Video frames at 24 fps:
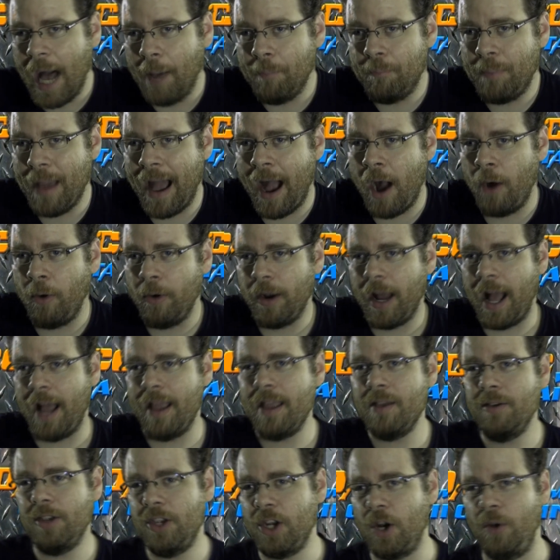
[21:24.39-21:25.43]

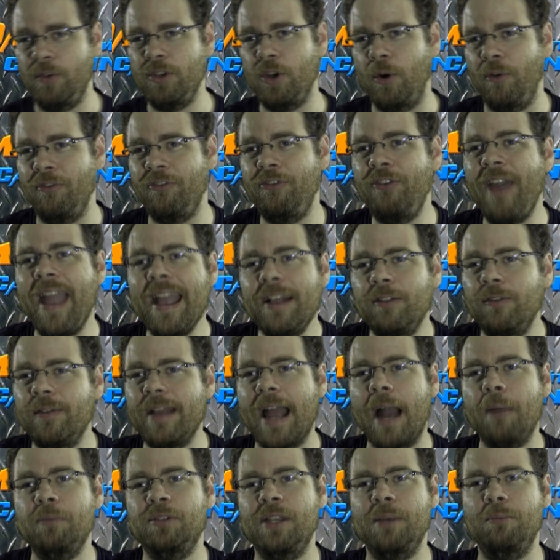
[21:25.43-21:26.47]
about you know
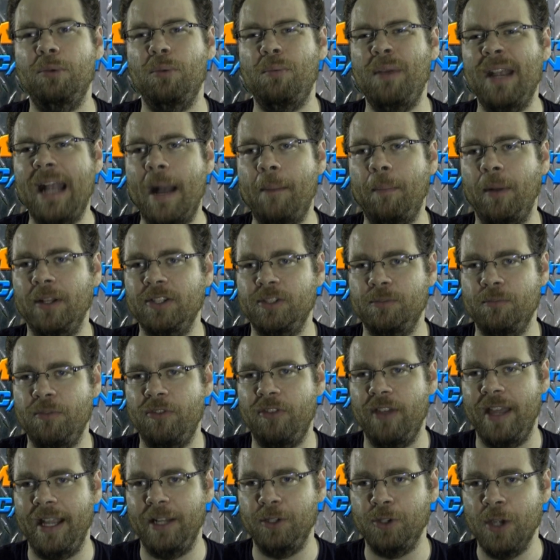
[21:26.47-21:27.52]
vaguely I was able to pick up on
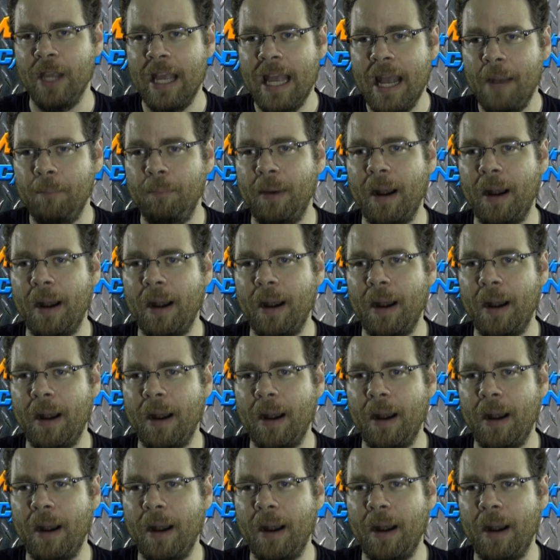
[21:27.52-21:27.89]
some things,